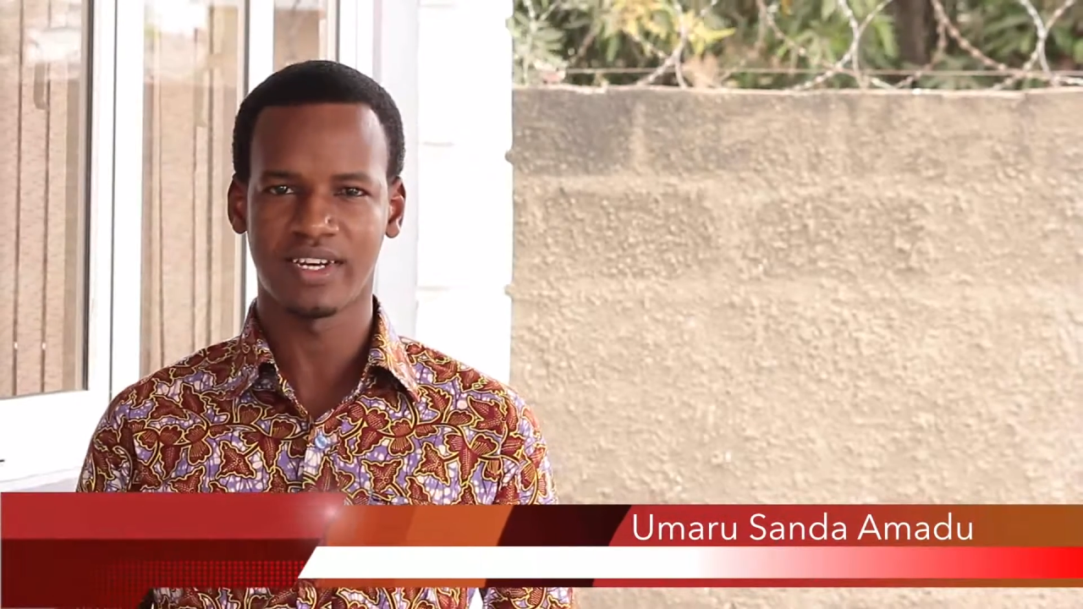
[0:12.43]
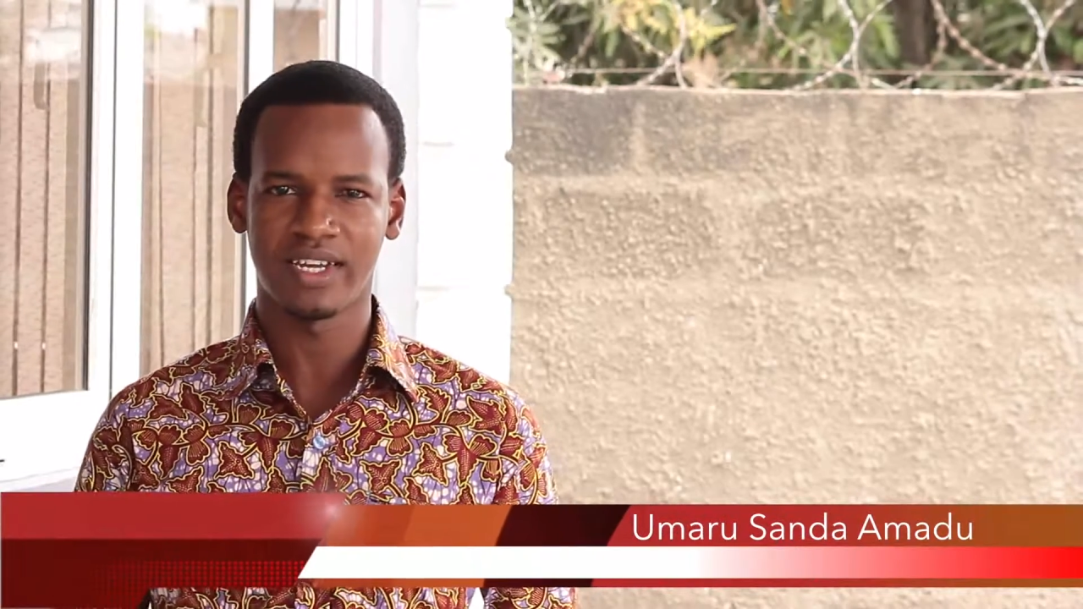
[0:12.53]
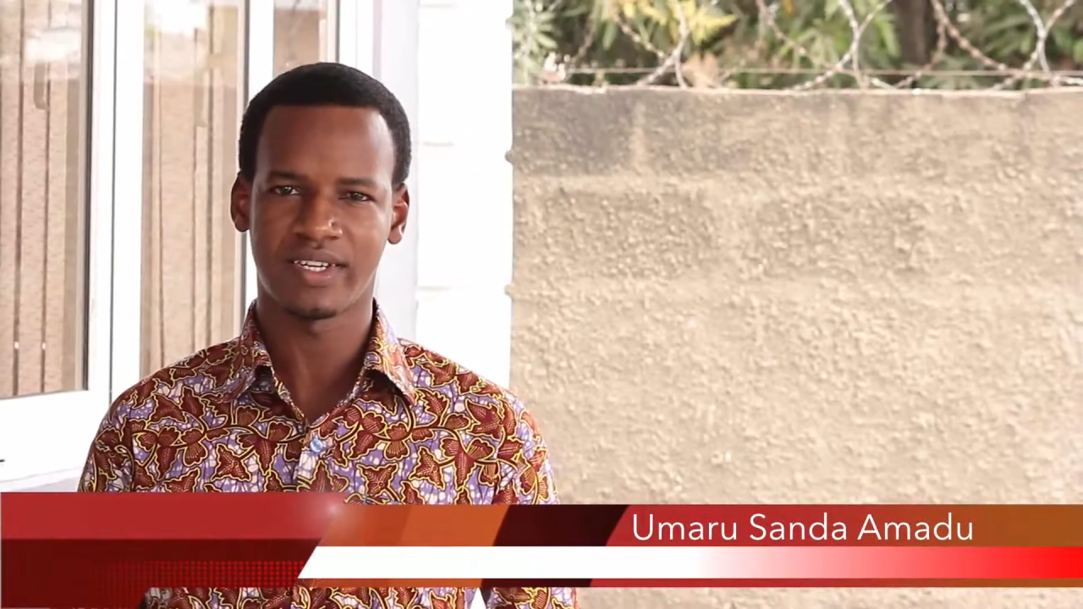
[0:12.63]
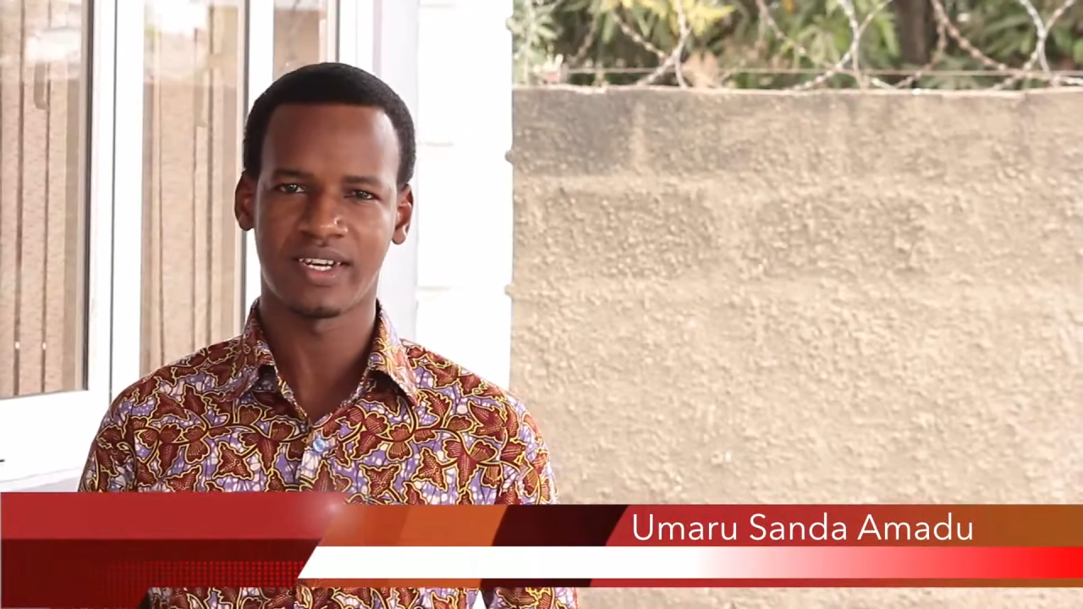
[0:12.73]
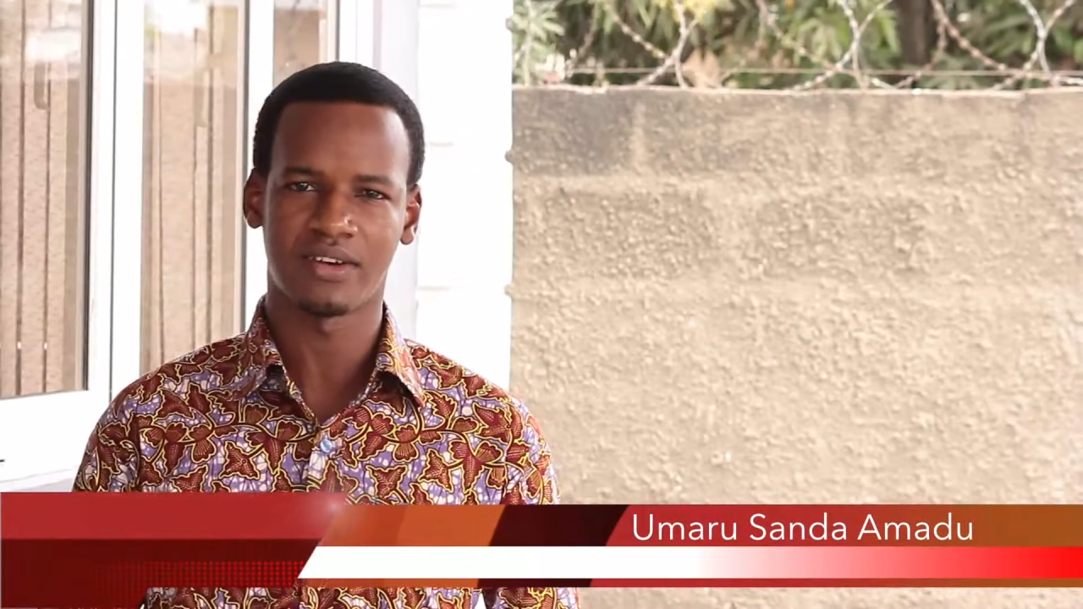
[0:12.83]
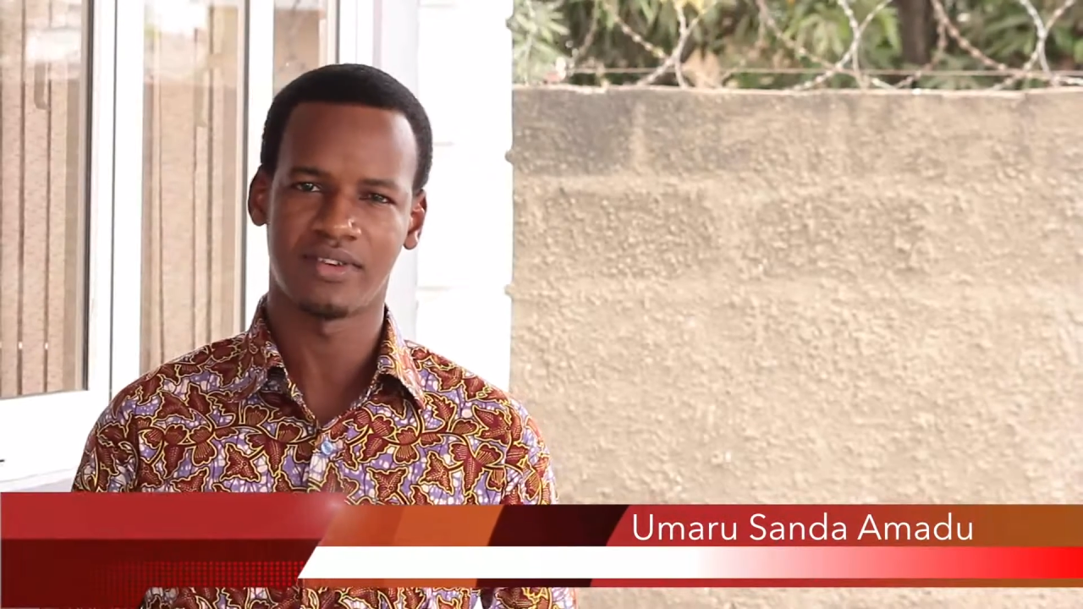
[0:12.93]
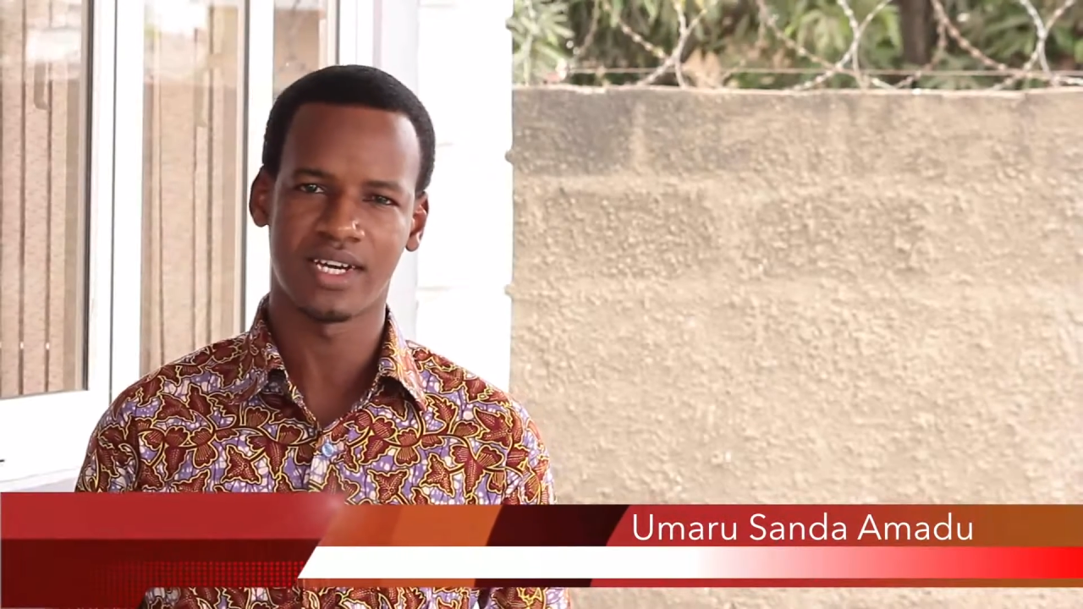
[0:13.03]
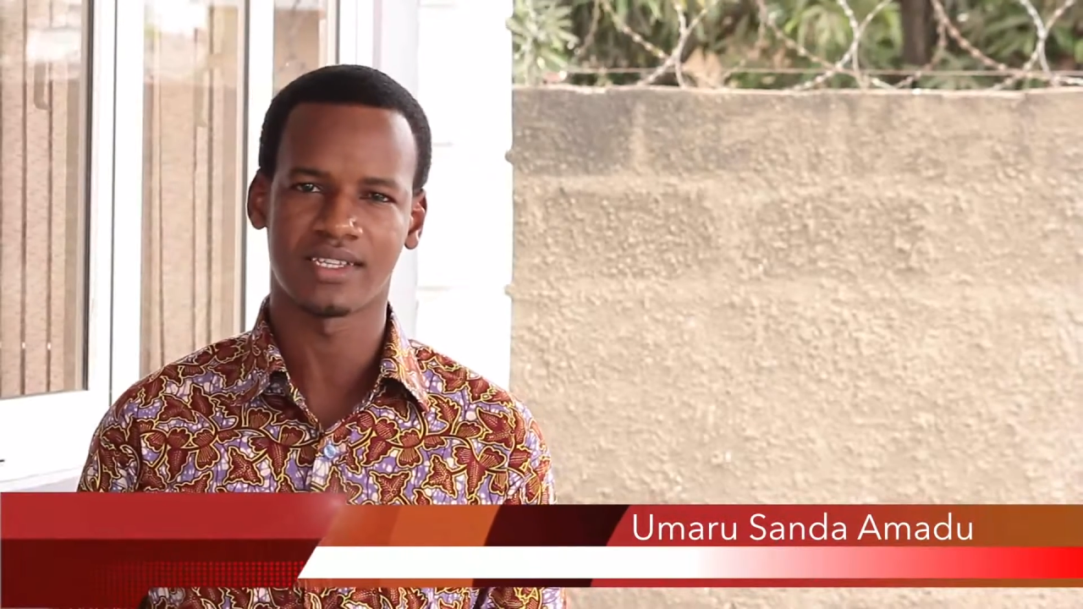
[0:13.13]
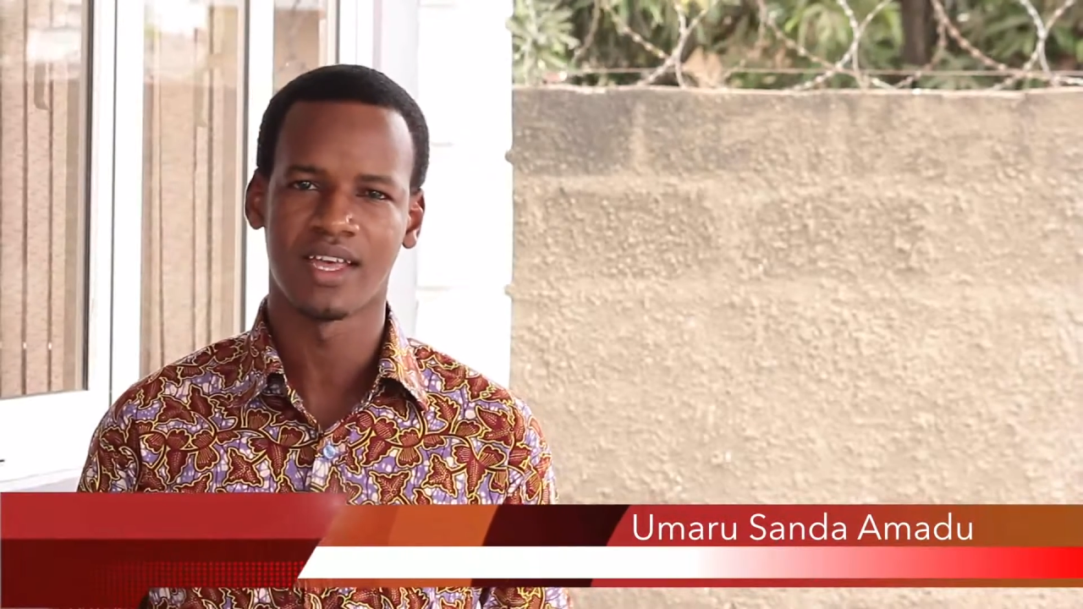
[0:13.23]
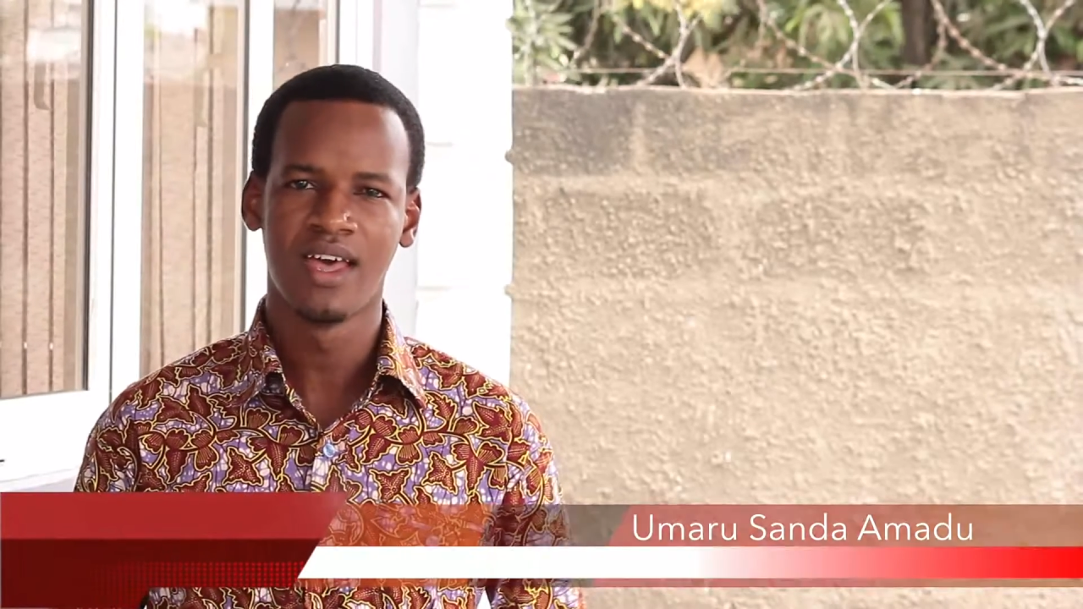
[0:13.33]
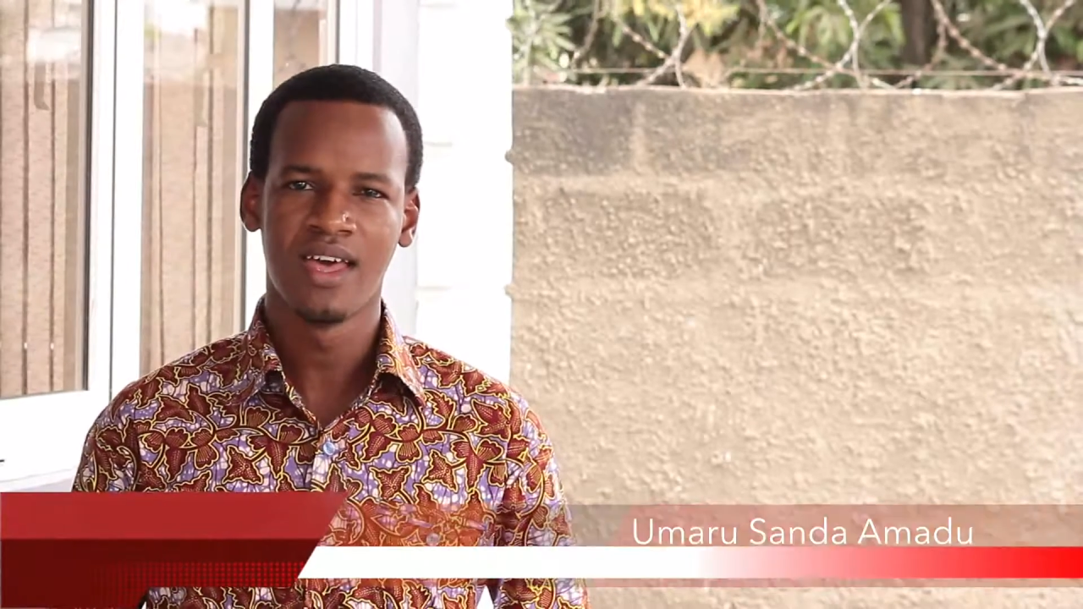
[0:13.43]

Nation address